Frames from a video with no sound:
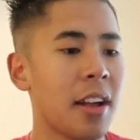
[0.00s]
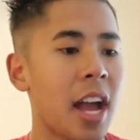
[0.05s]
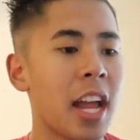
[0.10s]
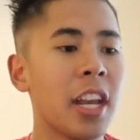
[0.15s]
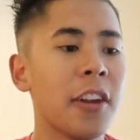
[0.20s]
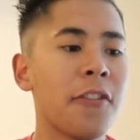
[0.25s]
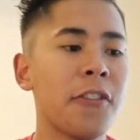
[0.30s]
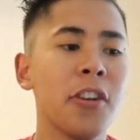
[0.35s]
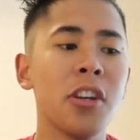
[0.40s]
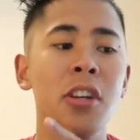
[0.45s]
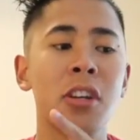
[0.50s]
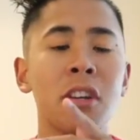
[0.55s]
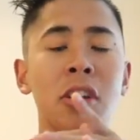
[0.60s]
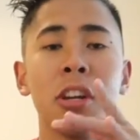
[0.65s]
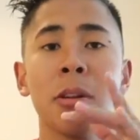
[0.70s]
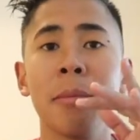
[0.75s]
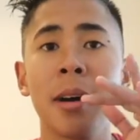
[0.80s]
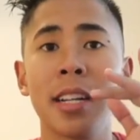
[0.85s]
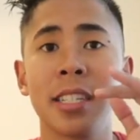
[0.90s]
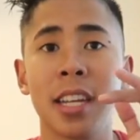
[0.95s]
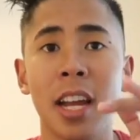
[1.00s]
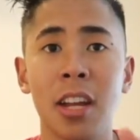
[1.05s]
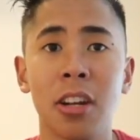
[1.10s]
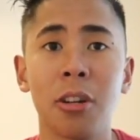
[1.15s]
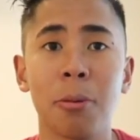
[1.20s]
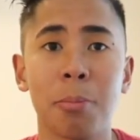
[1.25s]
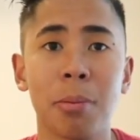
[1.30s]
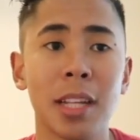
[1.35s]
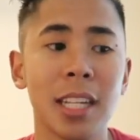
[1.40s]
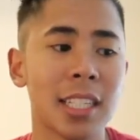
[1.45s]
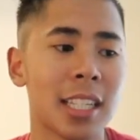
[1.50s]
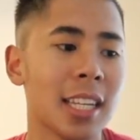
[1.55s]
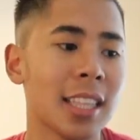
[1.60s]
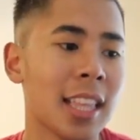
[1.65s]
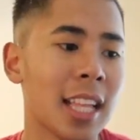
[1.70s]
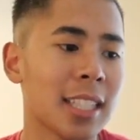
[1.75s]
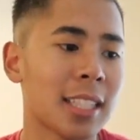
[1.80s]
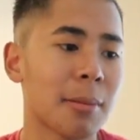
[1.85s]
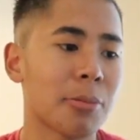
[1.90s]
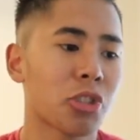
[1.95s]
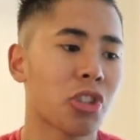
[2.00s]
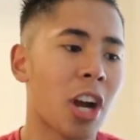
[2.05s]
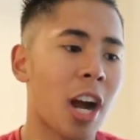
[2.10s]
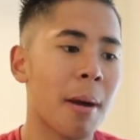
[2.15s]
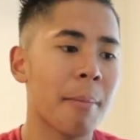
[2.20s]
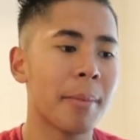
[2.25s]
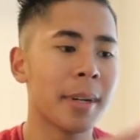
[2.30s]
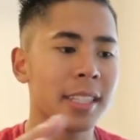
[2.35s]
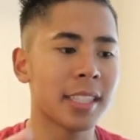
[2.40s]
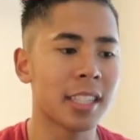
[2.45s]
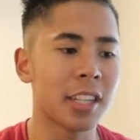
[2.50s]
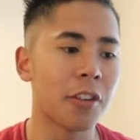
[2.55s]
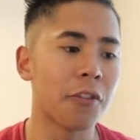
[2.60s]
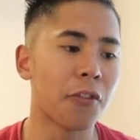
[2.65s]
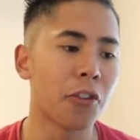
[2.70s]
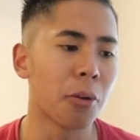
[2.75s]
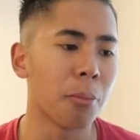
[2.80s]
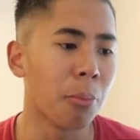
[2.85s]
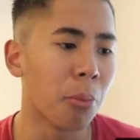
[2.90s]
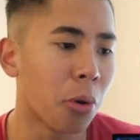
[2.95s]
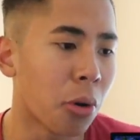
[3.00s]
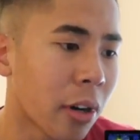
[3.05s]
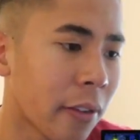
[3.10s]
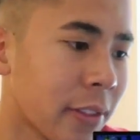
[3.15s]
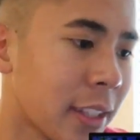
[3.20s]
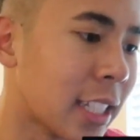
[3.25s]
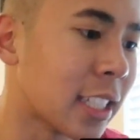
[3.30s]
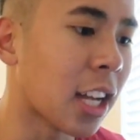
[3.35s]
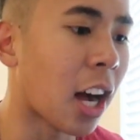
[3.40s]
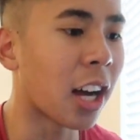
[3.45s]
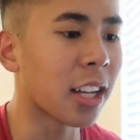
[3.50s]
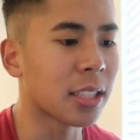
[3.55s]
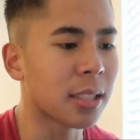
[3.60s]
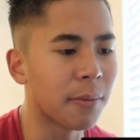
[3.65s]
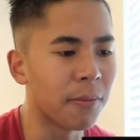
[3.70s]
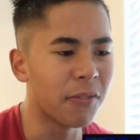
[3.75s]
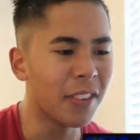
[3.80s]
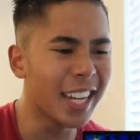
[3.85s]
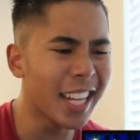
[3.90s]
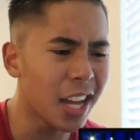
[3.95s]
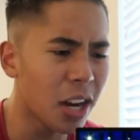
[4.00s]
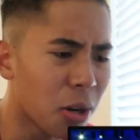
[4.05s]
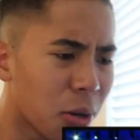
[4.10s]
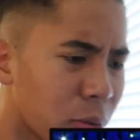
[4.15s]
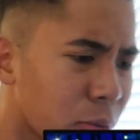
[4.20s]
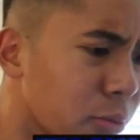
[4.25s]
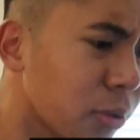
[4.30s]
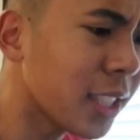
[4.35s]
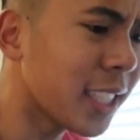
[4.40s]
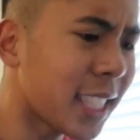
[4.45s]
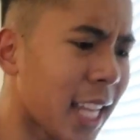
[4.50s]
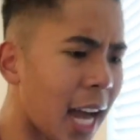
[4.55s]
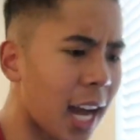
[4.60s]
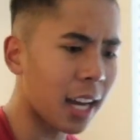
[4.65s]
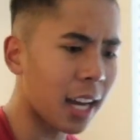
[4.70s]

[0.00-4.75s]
And if you're new to my channel, please hit that subscribe button for more of these awesome videos.